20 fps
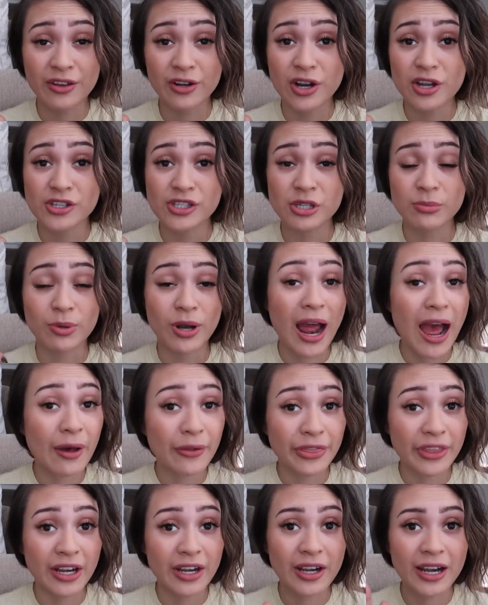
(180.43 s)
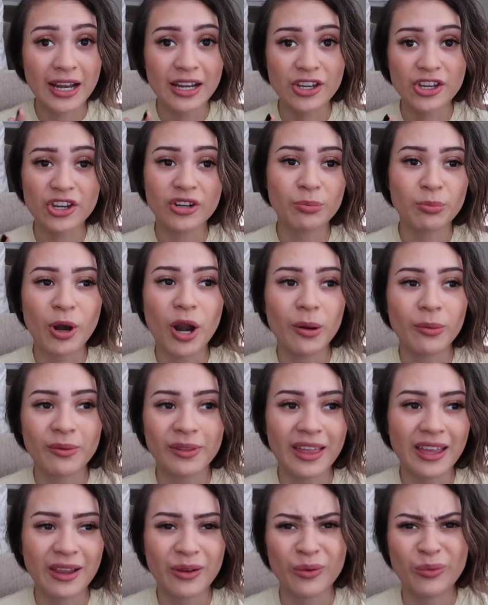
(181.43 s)
they're not super out there, and you're probably
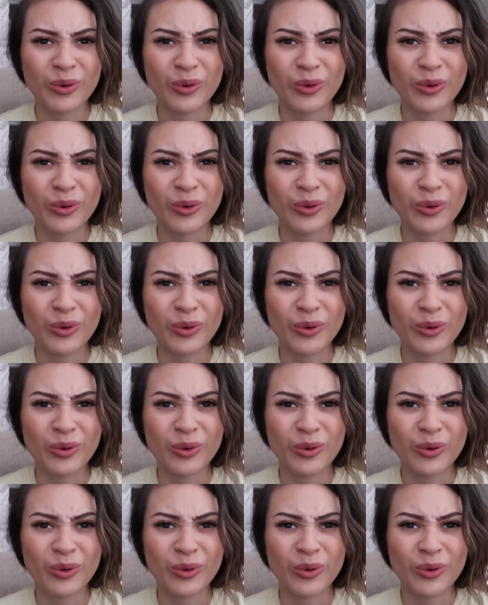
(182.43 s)
like,